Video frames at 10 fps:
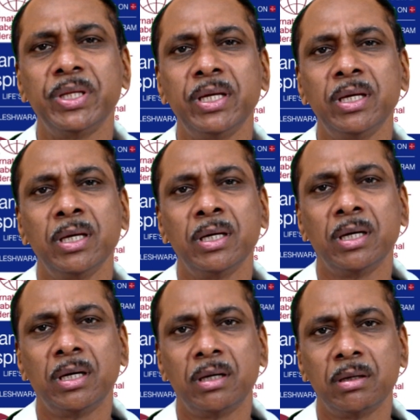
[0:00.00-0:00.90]
the
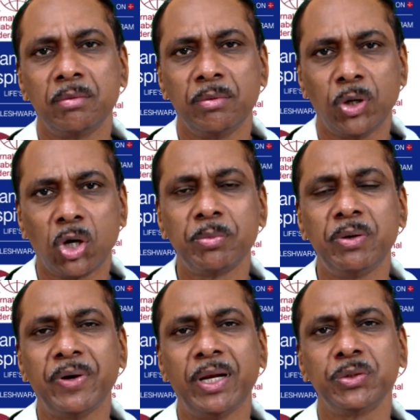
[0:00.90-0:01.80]
uh,
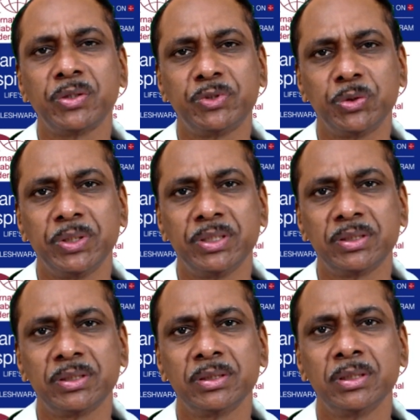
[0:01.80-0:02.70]
normal values of
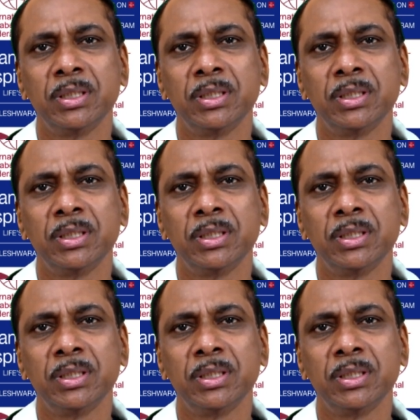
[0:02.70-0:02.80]
sugars.